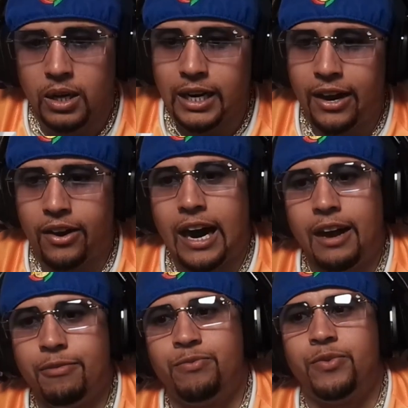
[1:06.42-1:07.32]
Now
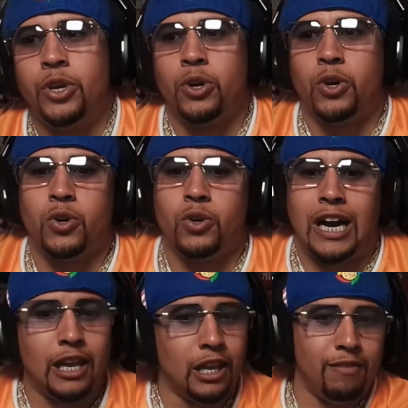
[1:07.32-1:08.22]
I
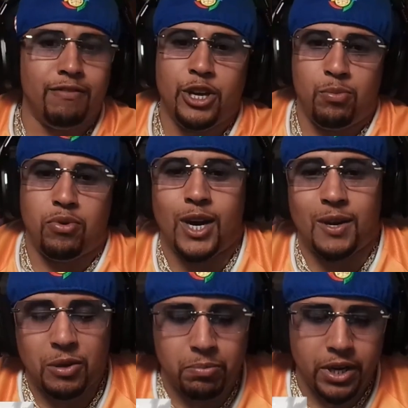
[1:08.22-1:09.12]
love that you brought up
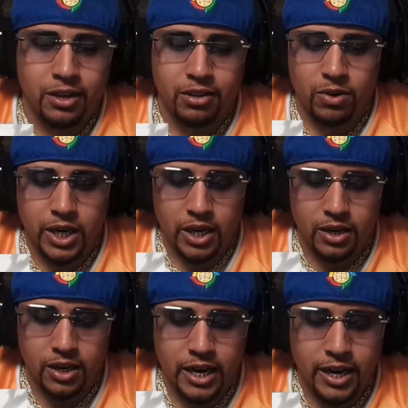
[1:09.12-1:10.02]
the big three,
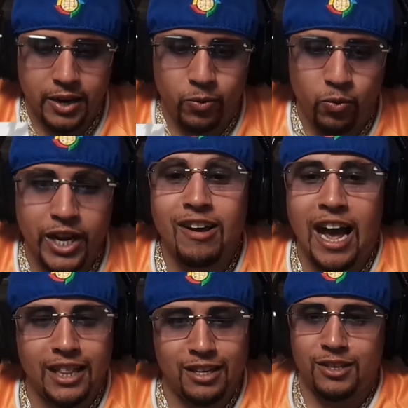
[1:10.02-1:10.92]
and we
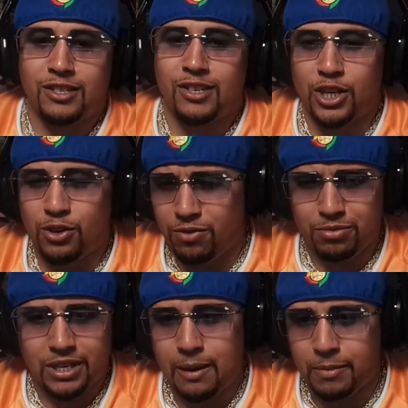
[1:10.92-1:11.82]
had this discussion from
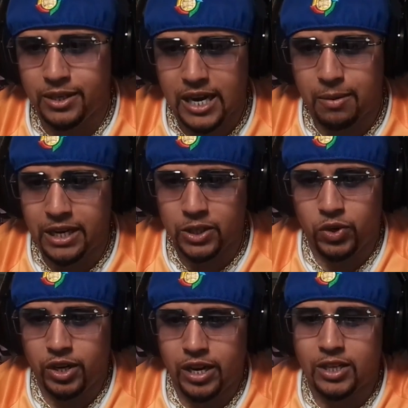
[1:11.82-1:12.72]
time to time as
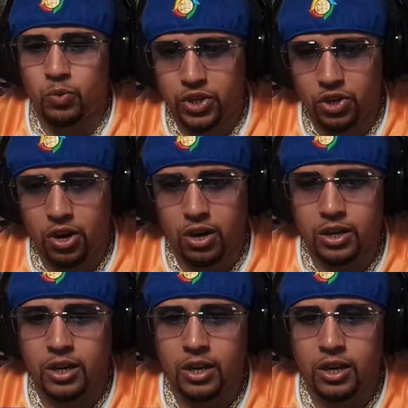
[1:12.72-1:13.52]
we talk.